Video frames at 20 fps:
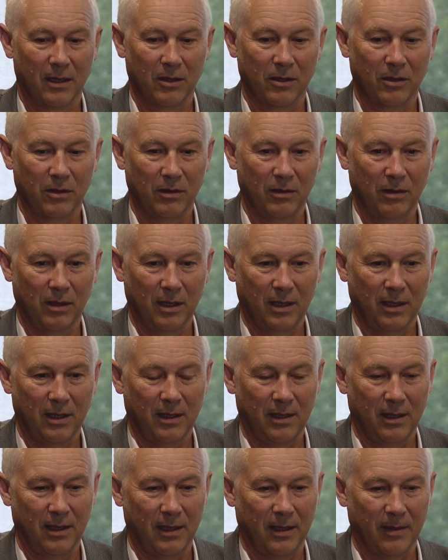to
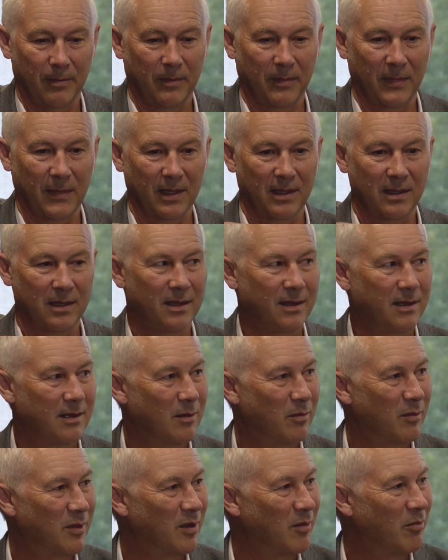the
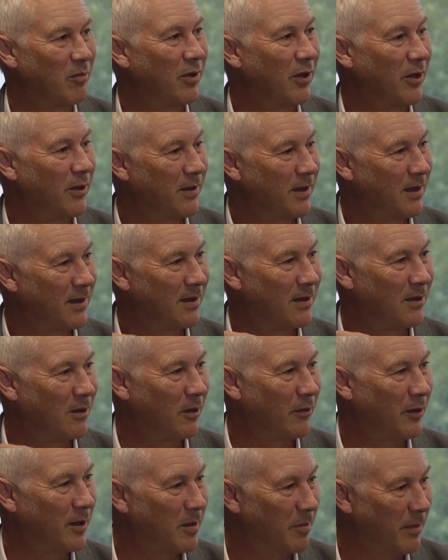systems and processes
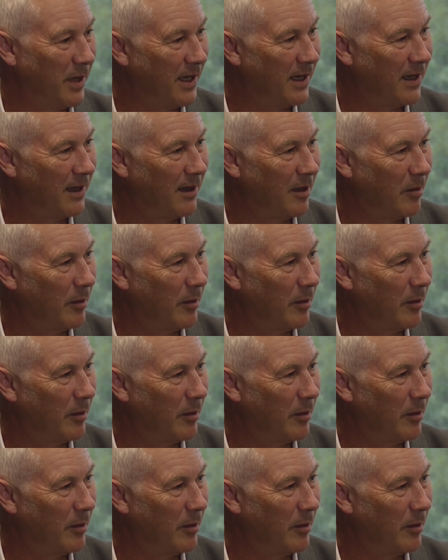of its making.